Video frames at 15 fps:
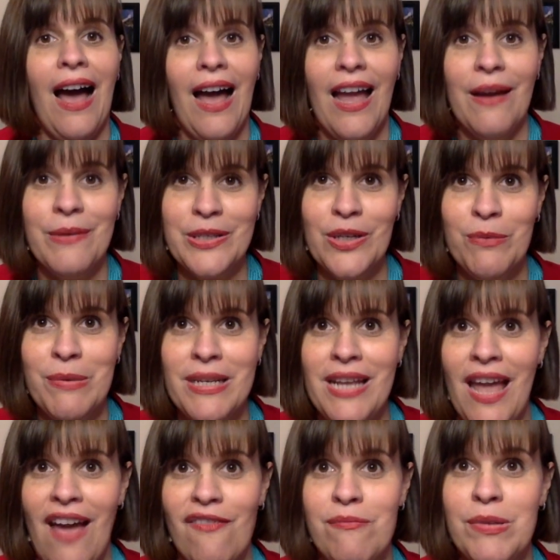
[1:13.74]
I was hoping
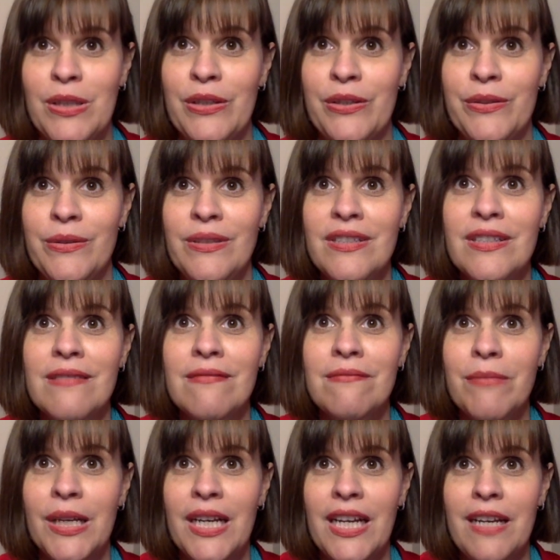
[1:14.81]
to have balloons
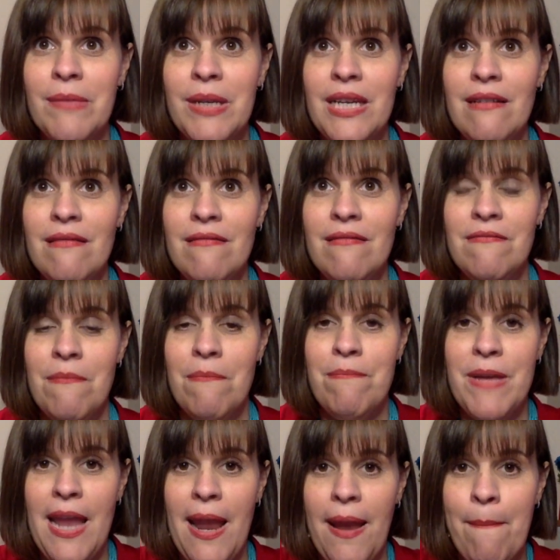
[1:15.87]
behind me,
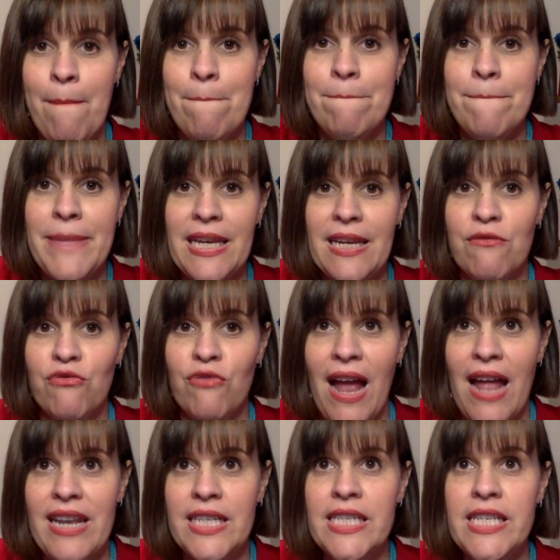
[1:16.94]
big
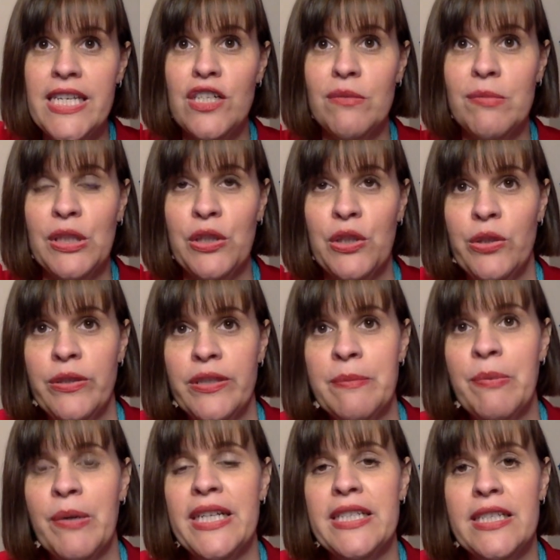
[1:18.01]
red and teal balloons,
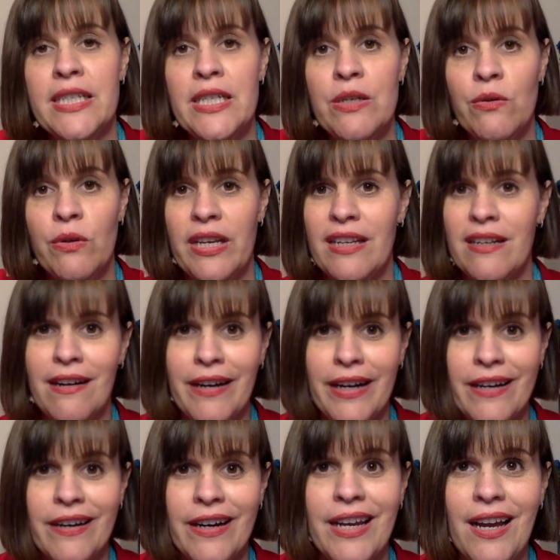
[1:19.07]
but in our
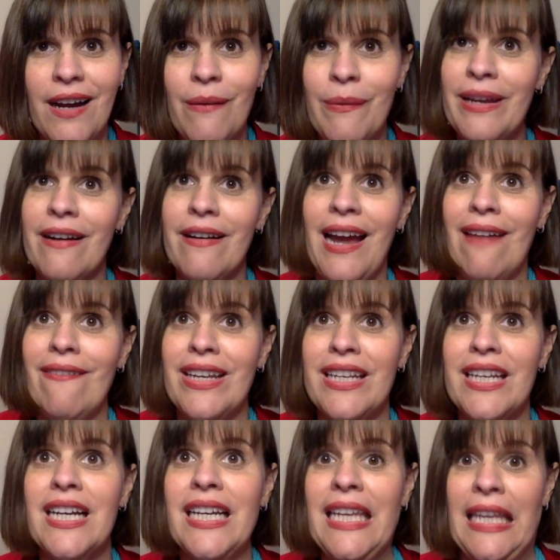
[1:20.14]
area, we are having
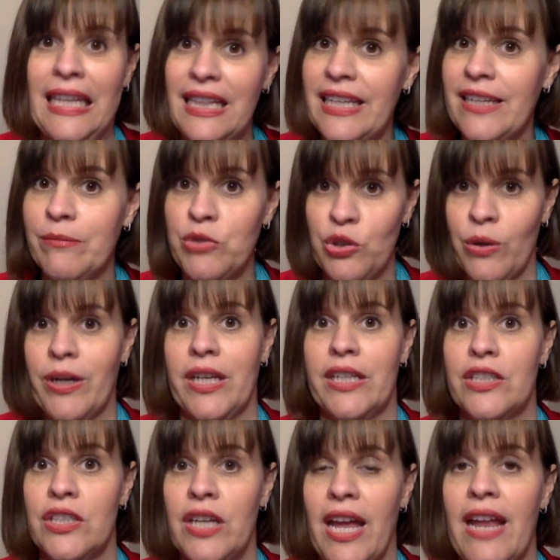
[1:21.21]
a helium
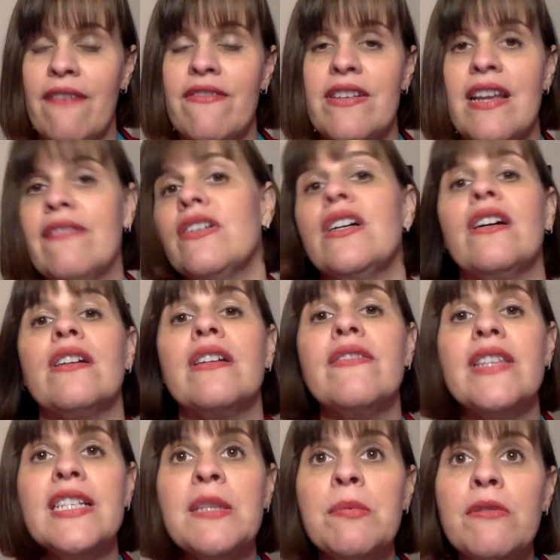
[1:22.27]
shortage. I have never heard
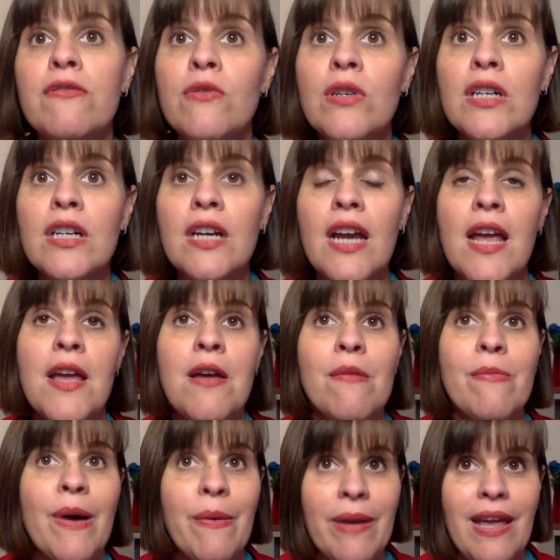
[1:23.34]
of this before,
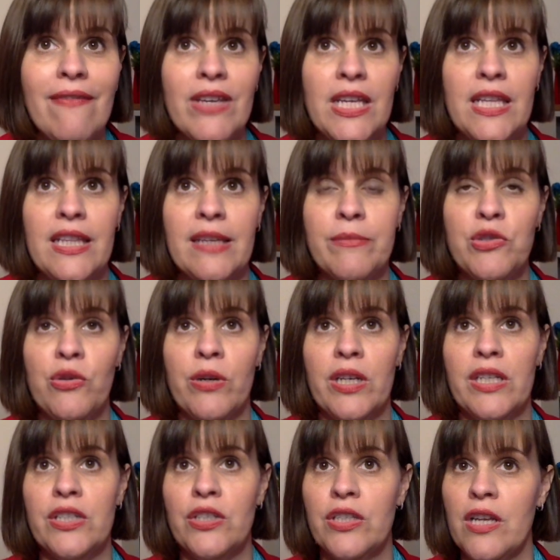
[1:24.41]
but we have a helium
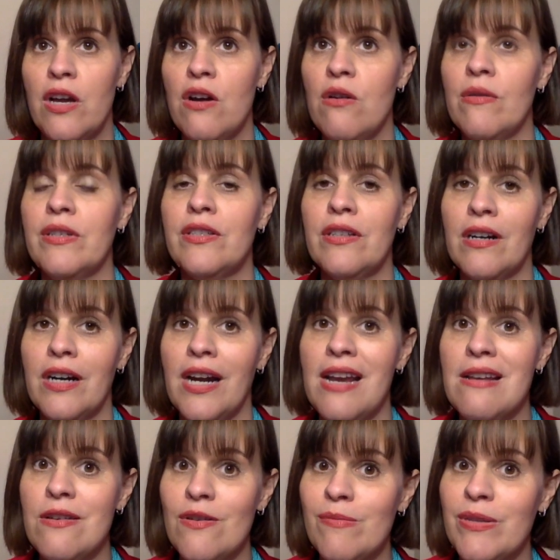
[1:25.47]
shortage. So
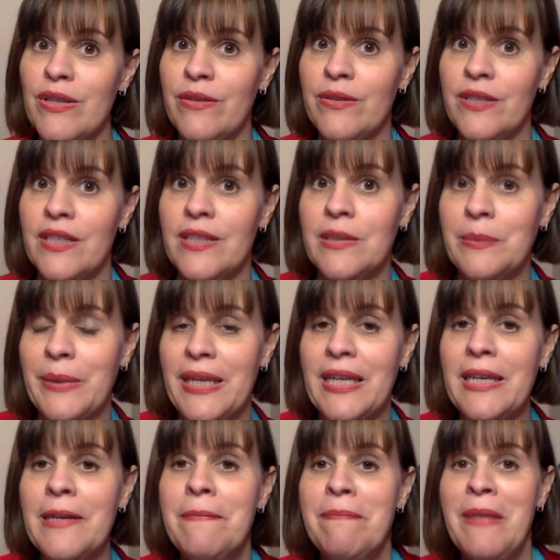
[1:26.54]
sorry, no balloons this
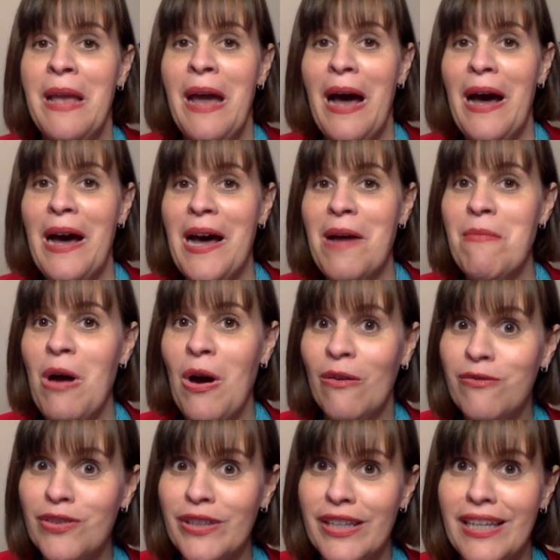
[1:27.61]
week.
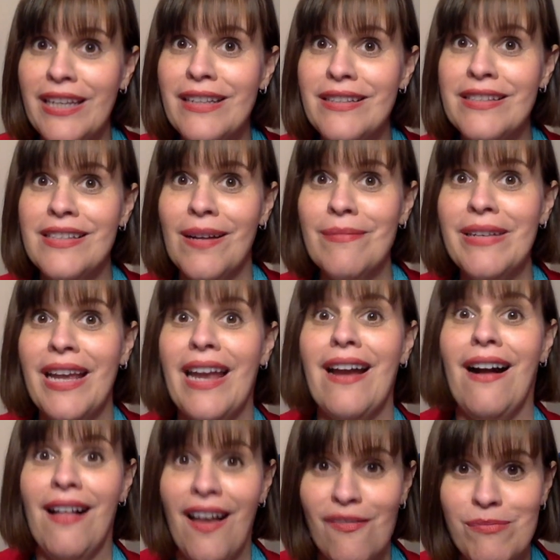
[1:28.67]
Hopefully someday
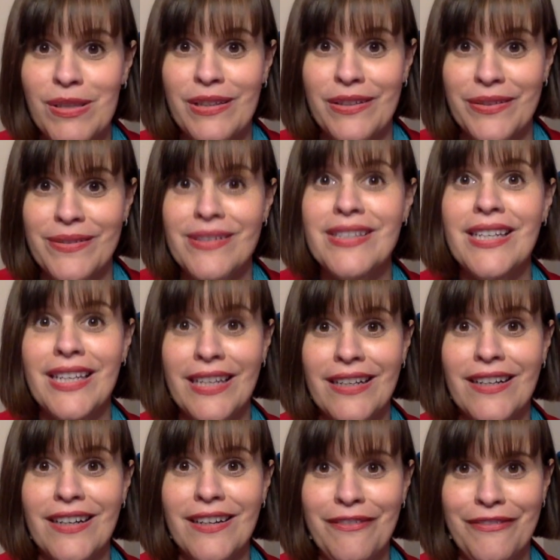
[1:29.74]
I'll have balloons
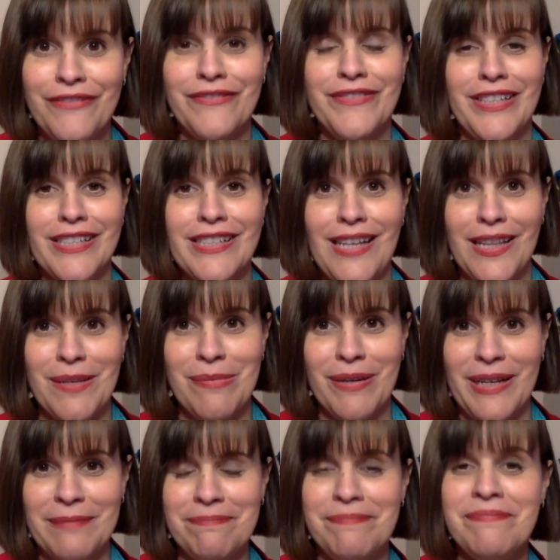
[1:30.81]
here to
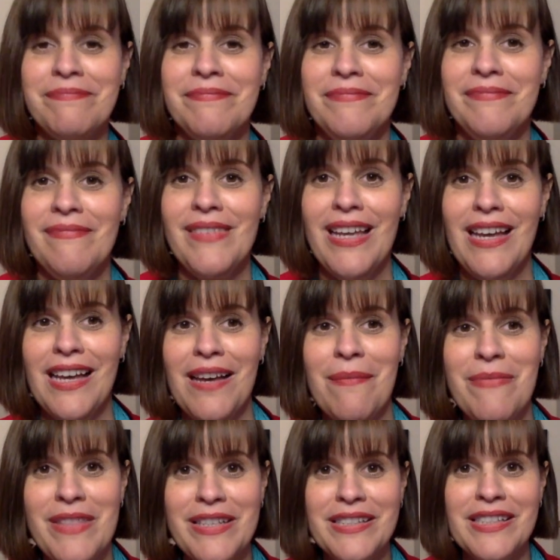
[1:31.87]
celebrate
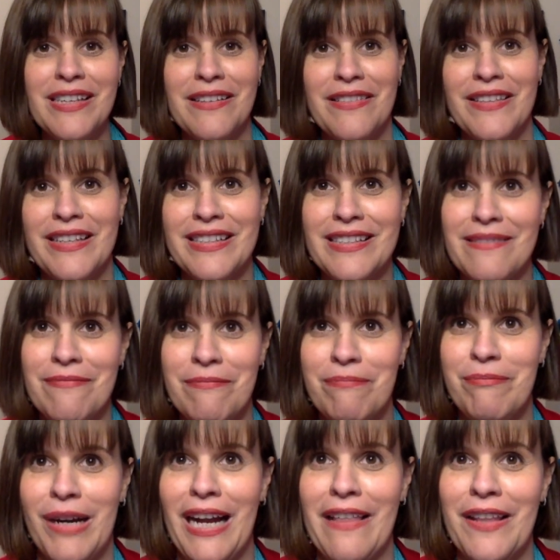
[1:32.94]
this
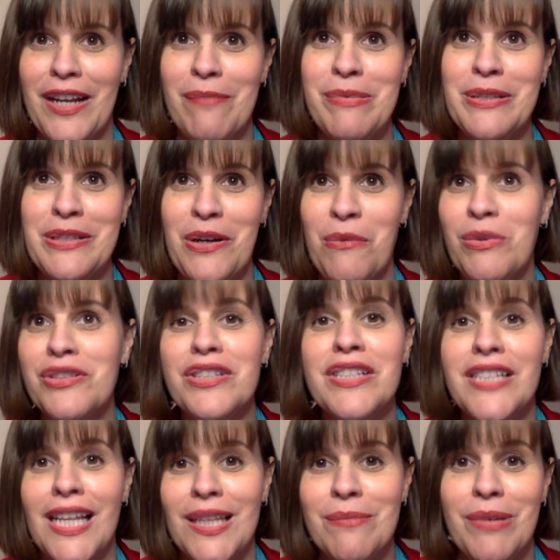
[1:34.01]
pilot episode. We'll
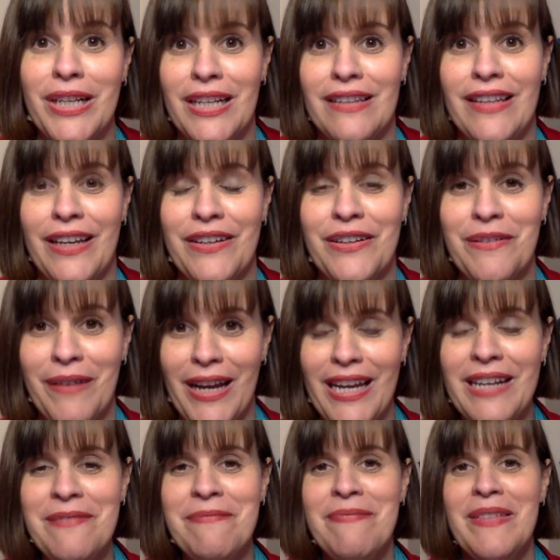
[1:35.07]
just celebrate it later,
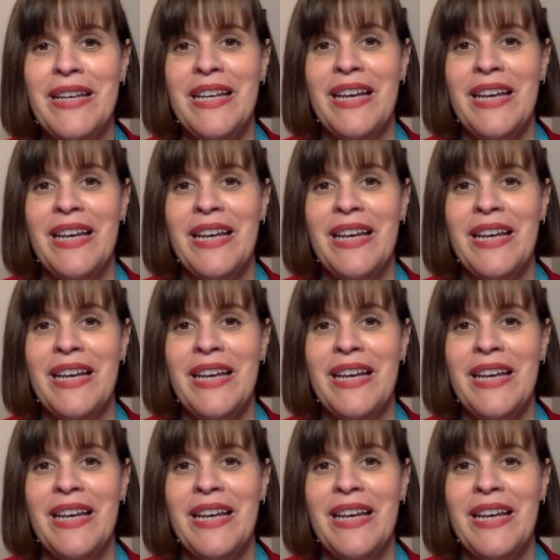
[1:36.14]
right?